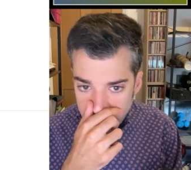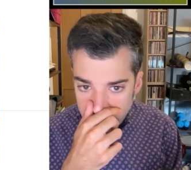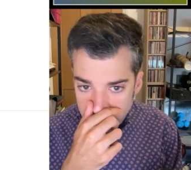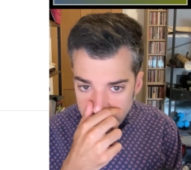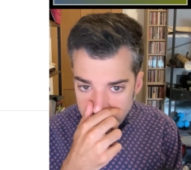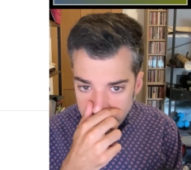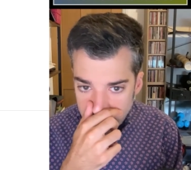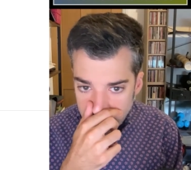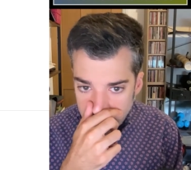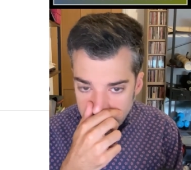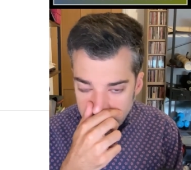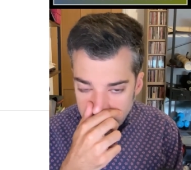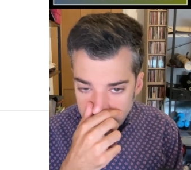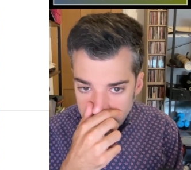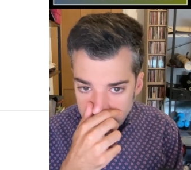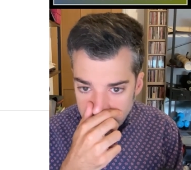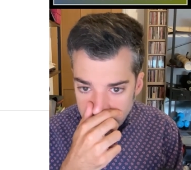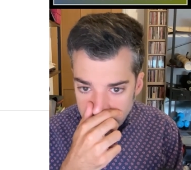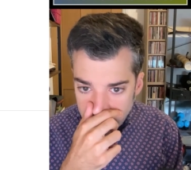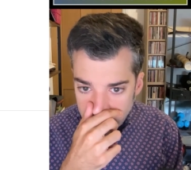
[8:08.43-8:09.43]

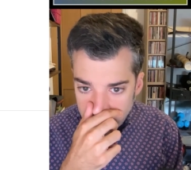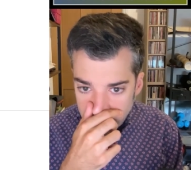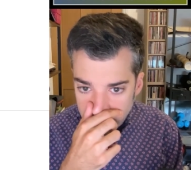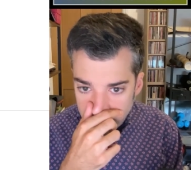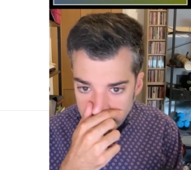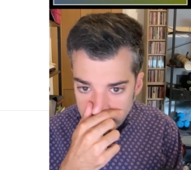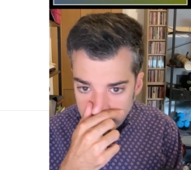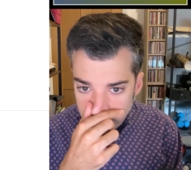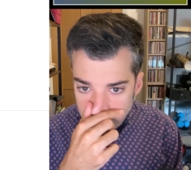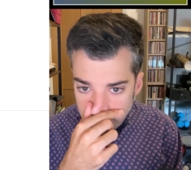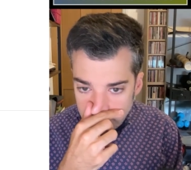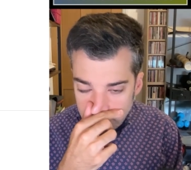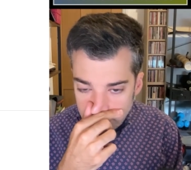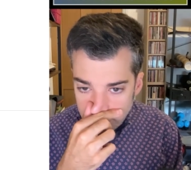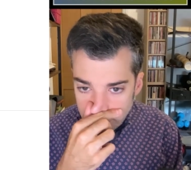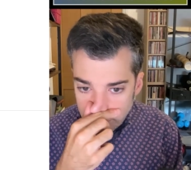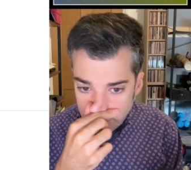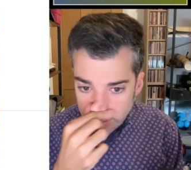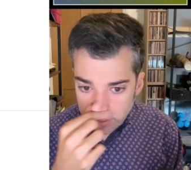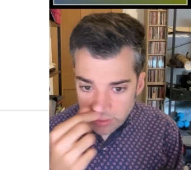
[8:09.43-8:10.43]

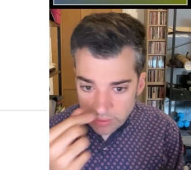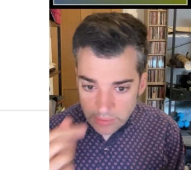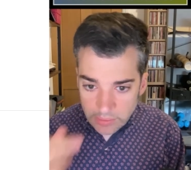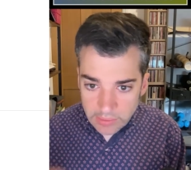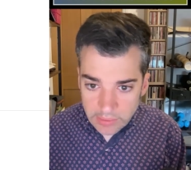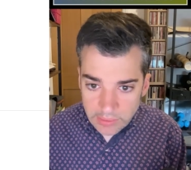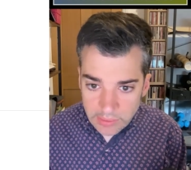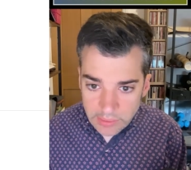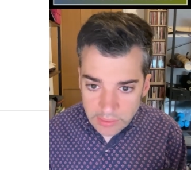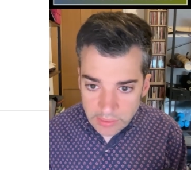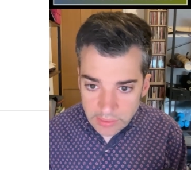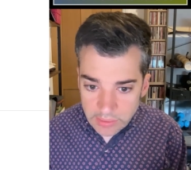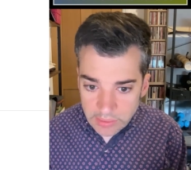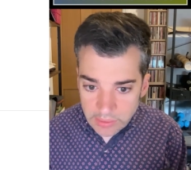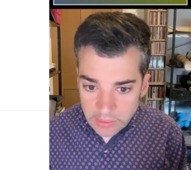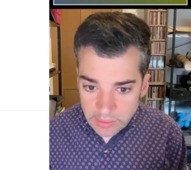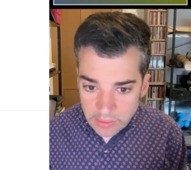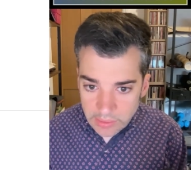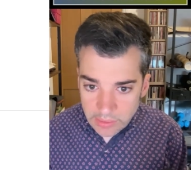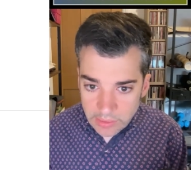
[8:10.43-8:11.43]

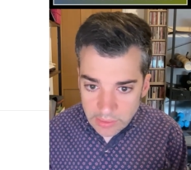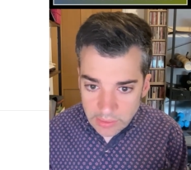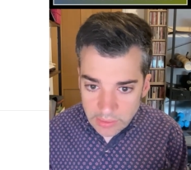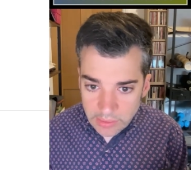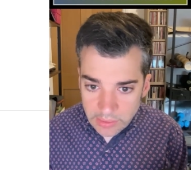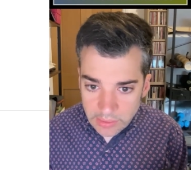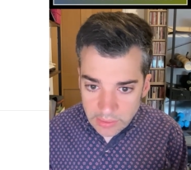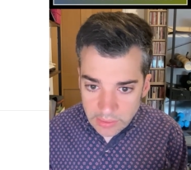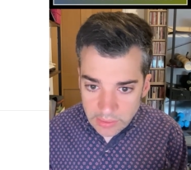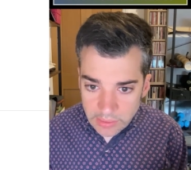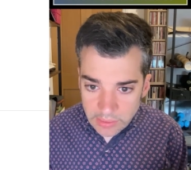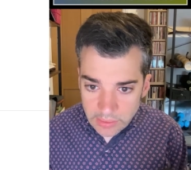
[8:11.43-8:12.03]
Nothing is said.